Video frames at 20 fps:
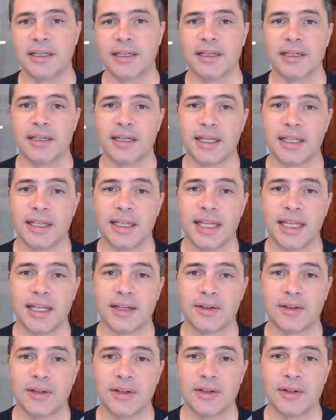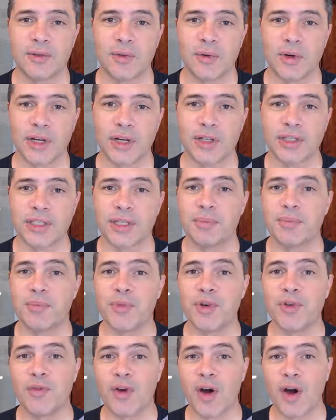And then we're going to
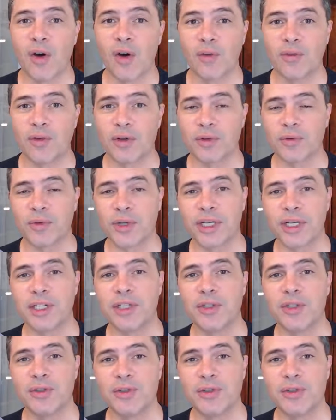we're going to use